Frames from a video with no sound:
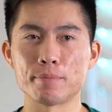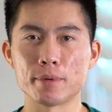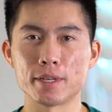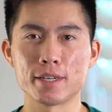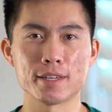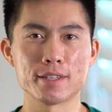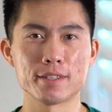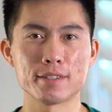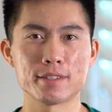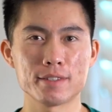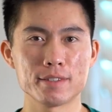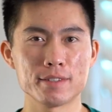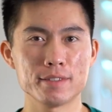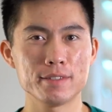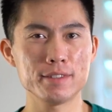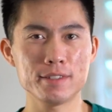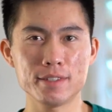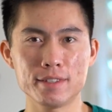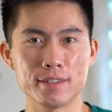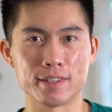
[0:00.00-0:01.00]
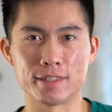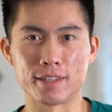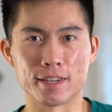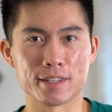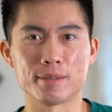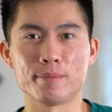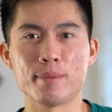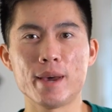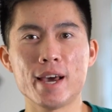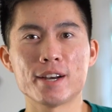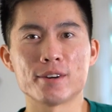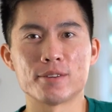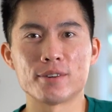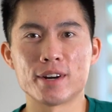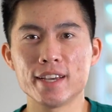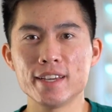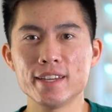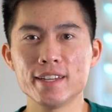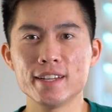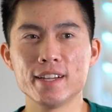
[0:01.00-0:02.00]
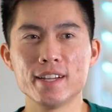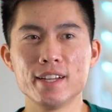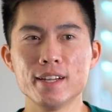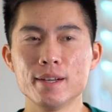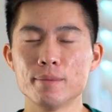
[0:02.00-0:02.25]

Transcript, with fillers: Because it doesn't matter, right?